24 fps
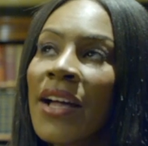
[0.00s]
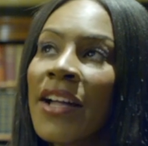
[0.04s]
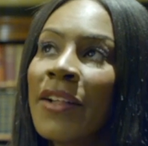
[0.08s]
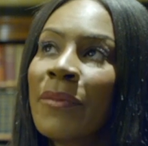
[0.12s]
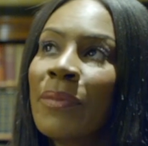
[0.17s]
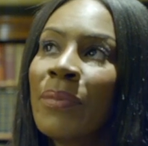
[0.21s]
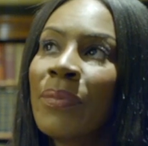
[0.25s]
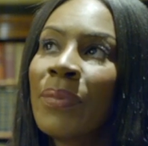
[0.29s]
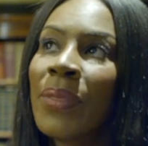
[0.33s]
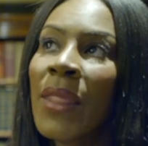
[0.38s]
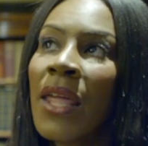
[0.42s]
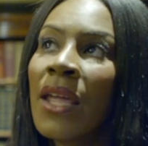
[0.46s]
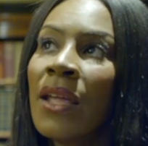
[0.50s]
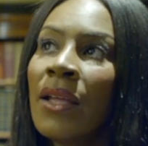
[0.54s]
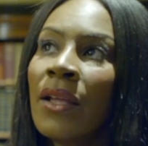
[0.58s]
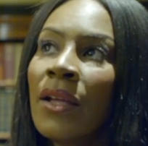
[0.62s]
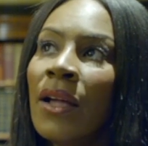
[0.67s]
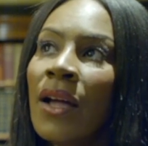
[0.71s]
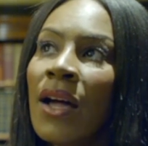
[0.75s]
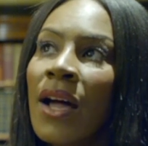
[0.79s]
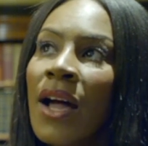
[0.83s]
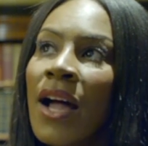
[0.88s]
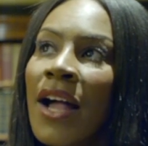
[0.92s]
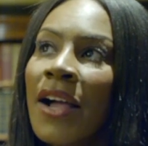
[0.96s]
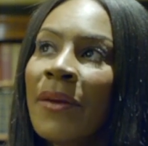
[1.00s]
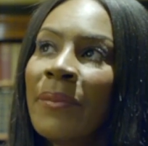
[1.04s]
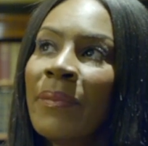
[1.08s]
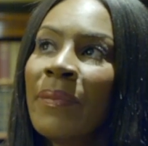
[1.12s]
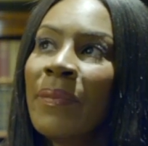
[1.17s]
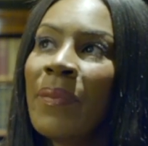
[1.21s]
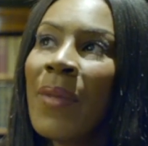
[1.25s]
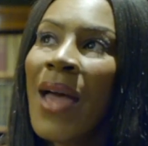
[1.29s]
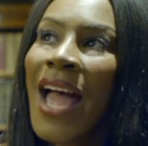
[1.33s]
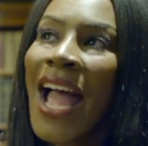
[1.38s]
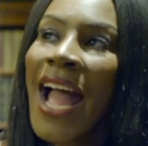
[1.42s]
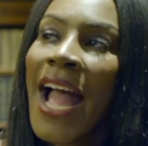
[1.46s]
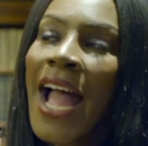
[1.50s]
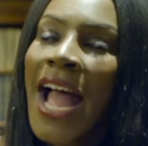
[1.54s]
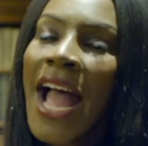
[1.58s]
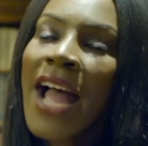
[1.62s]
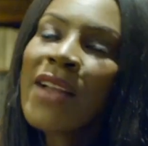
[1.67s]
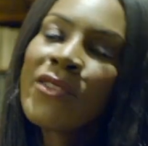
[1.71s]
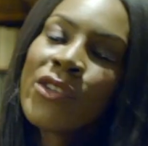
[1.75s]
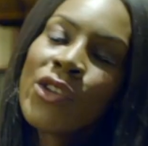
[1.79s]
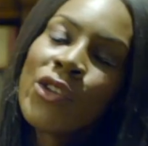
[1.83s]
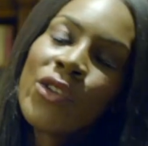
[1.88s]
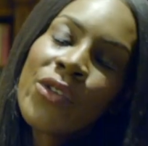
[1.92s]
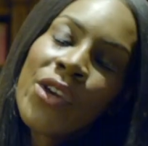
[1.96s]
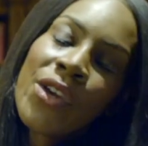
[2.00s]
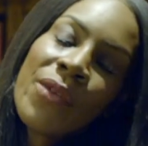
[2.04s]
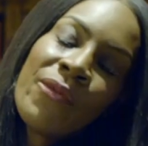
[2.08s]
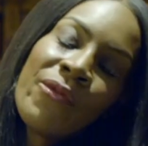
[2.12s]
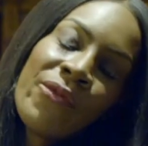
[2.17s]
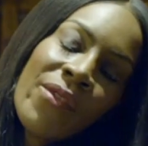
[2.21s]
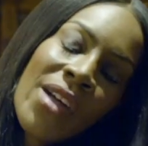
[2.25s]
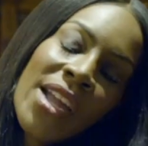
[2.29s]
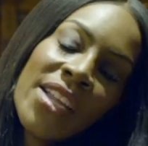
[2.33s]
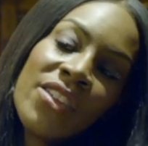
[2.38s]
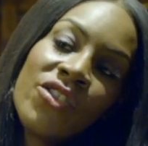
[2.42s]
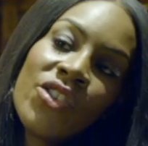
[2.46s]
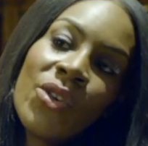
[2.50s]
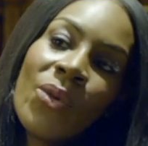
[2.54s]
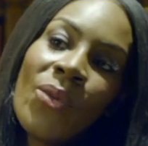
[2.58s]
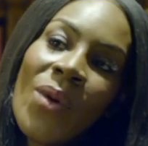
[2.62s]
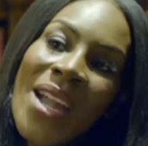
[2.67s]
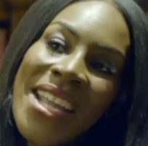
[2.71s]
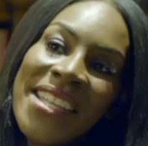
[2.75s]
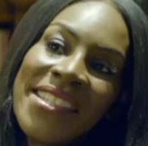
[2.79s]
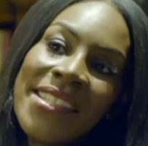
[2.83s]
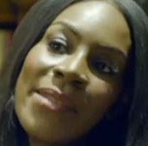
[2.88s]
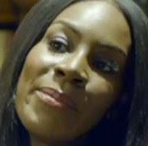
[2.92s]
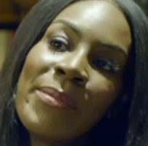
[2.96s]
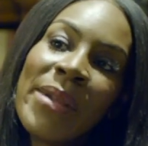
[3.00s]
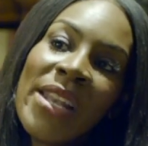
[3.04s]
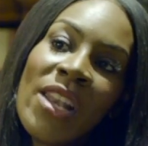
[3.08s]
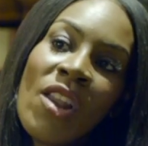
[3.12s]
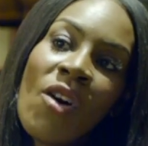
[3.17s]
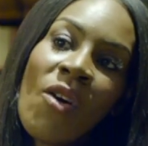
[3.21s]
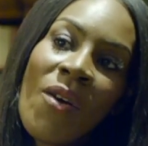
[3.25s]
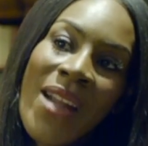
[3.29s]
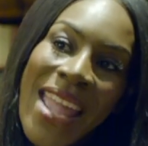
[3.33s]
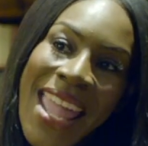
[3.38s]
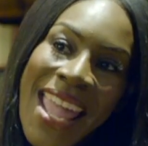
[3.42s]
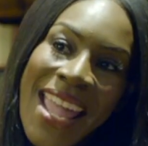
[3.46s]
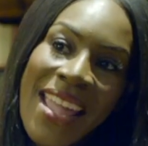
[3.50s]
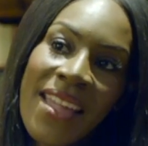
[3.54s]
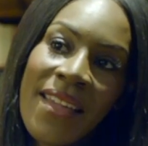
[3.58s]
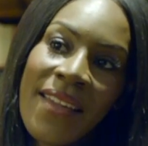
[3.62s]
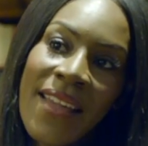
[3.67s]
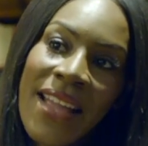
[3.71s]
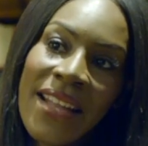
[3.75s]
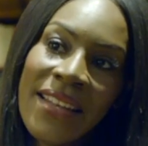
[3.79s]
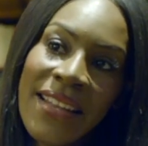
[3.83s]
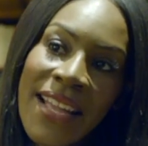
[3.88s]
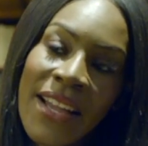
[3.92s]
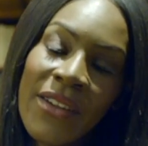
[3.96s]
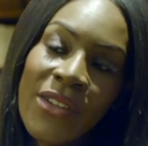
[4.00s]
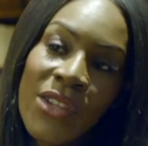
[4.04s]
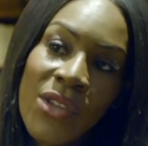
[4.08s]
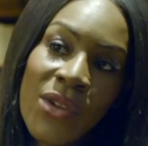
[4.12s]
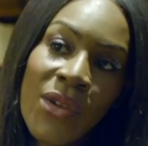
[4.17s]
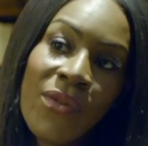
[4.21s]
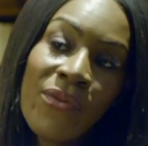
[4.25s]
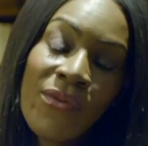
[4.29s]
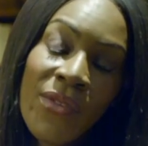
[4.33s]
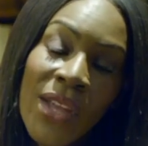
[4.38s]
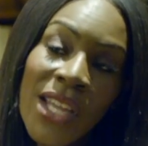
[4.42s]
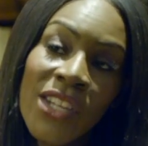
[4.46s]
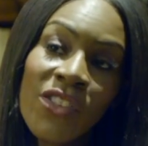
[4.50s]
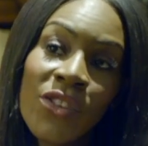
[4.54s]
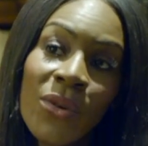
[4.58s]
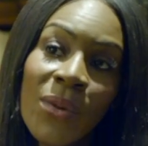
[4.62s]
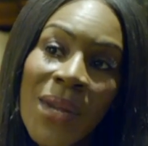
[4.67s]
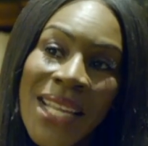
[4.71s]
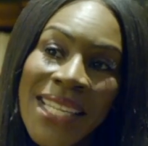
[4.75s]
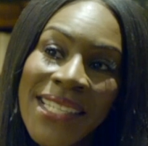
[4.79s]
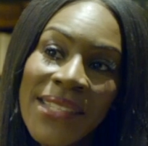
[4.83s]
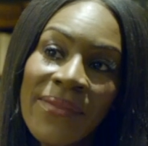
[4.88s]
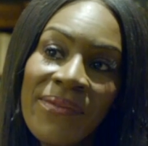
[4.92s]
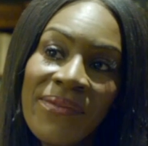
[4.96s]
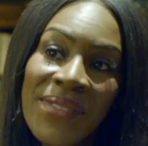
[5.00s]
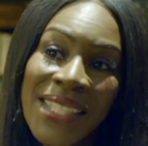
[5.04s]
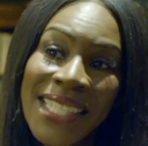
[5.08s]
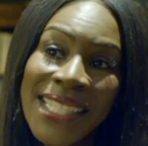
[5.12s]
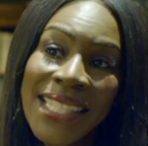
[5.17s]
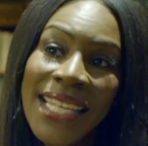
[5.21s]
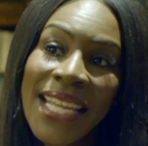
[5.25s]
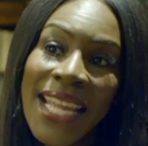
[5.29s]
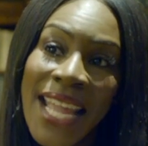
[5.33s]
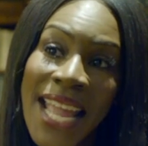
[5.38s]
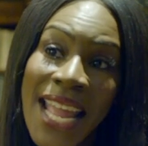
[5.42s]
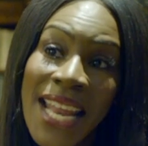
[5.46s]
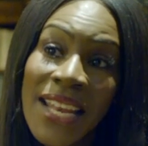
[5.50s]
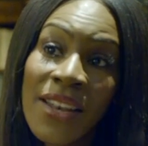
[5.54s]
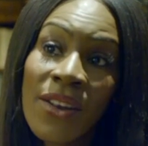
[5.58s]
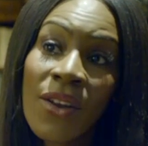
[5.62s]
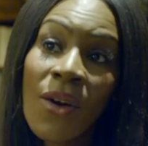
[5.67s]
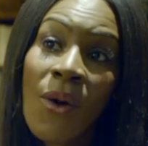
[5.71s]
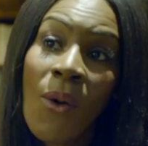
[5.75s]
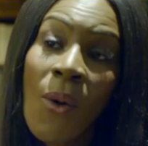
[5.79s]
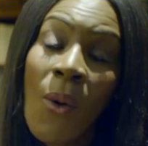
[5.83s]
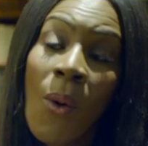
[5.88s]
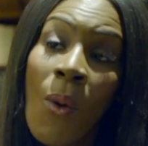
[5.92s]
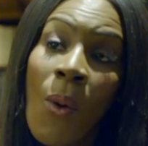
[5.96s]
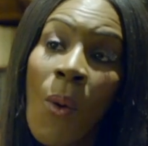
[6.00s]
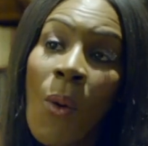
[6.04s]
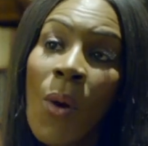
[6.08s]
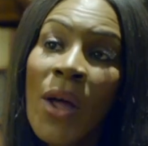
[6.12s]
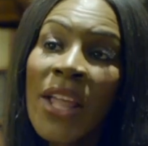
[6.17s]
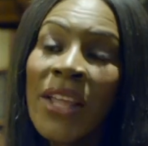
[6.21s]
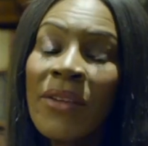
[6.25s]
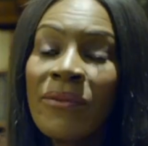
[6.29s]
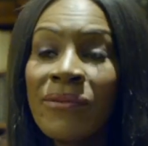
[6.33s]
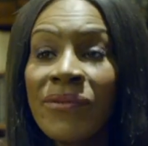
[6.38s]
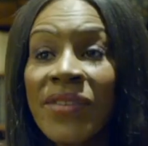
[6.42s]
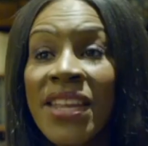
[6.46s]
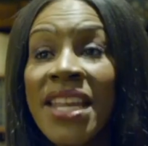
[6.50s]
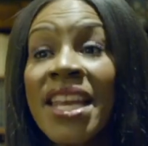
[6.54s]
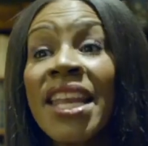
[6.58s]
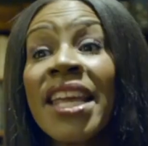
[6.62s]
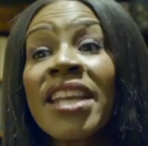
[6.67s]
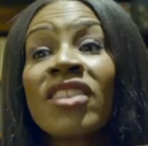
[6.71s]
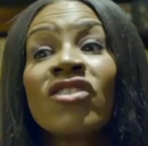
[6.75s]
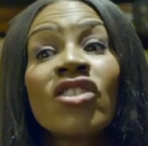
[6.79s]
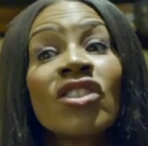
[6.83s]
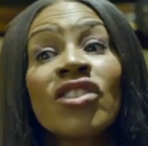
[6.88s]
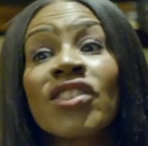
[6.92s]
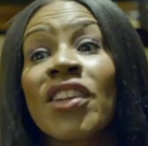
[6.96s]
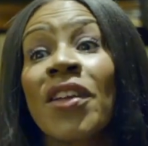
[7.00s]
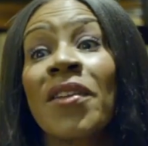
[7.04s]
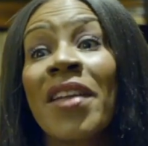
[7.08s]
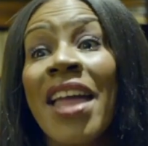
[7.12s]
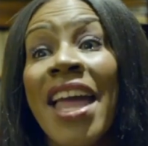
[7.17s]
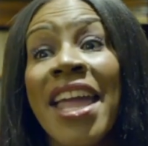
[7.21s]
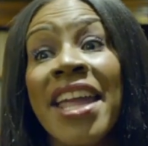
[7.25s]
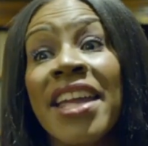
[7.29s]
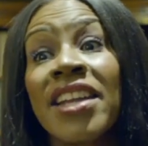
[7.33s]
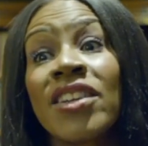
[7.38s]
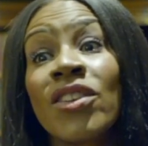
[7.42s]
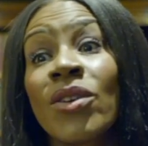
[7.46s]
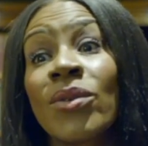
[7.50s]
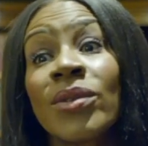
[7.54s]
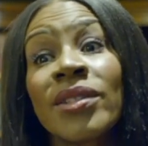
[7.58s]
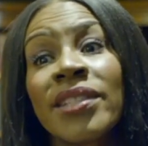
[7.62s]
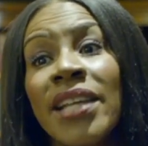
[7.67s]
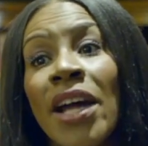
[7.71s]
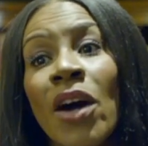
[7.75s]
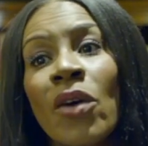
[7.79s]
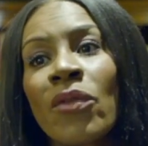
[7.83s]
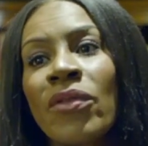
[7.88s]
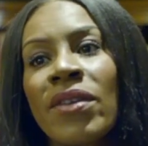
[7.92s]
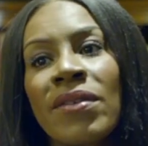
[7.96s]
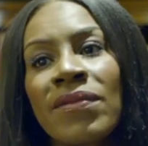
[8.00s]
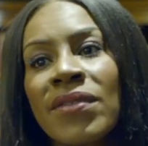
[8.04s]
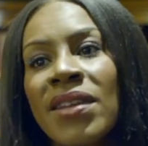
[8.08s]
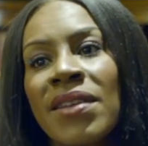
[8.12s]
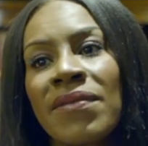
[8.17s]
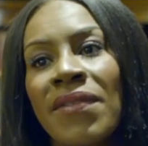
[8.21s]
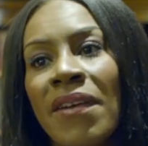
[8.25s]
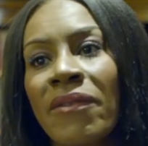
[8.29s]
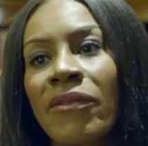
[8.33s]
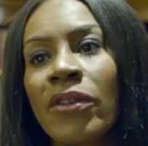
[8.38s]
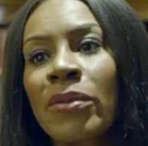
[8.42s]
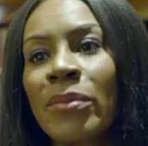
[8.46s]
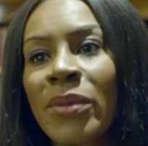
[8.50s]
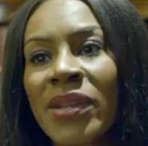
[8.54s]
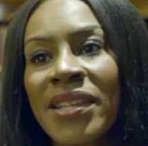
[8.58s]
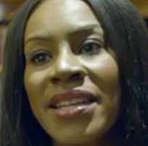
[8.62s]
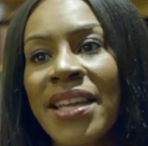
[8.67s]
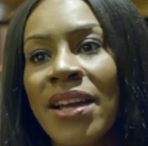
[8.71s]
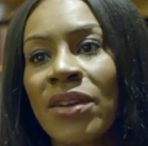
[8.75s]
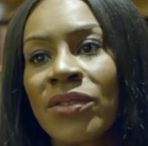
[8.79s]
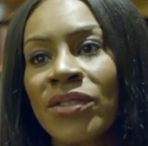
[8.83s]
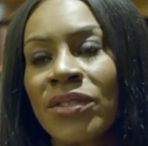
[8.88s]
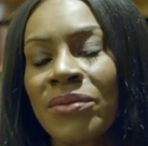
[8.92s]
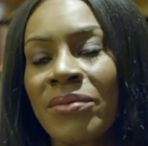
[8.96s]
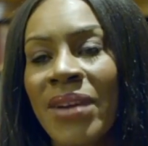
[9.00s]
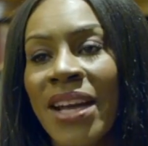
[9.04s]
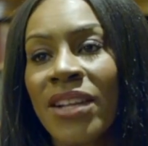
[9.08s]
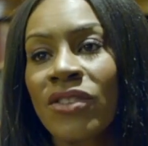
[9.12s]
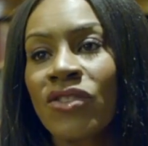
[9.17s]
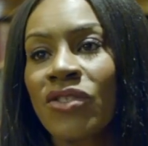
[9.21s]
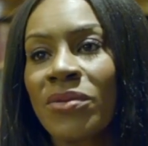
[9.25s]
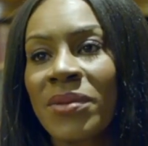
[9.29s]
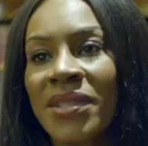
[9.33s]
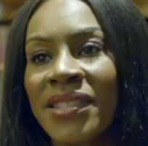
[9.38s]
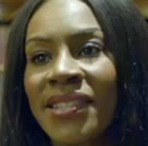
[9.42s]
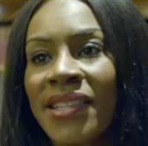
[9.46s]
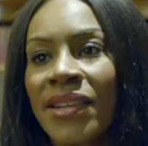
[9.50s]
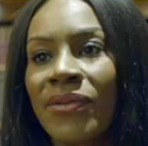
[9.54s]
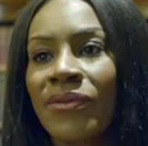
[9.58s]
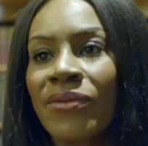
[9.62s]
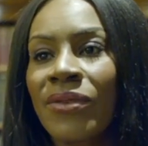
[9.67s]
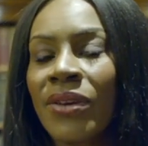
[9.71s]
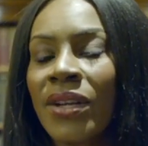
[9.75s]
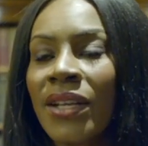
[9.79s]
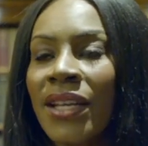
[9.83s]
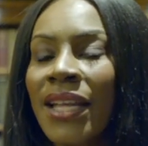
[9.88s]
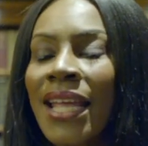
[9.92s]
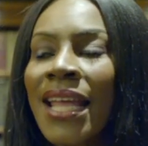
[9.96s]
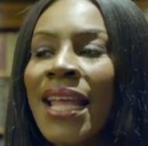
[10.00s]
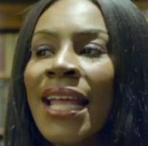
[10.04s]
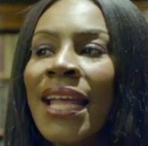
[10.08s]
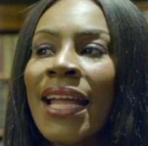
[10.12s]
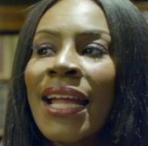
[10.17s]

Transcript: Um, um, how you can find your way to belonging and how you can find your way to fitting in or feeling just okay in yourself, even if everybody mm. else around you is different.